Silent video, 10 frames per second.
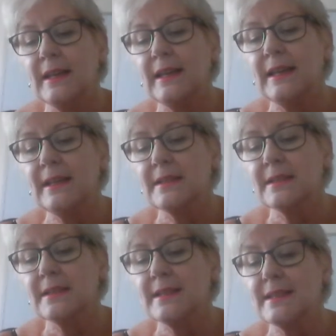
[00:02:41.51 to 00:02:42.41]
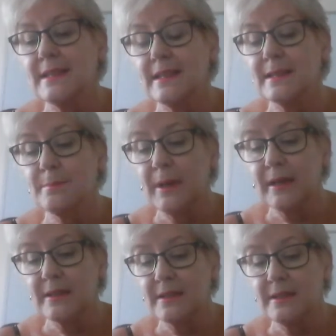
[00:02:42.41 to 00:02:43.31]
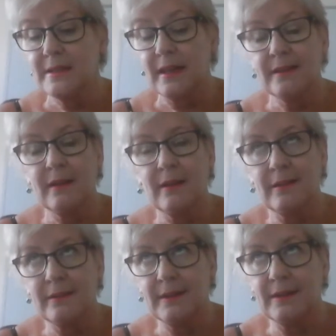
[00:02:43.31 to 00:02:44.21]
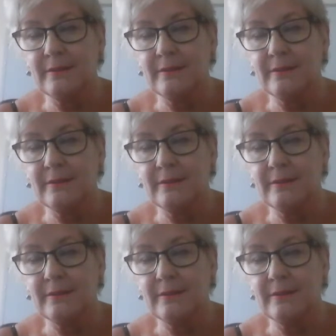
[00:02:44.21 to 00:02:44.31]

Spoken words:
It is expected and highly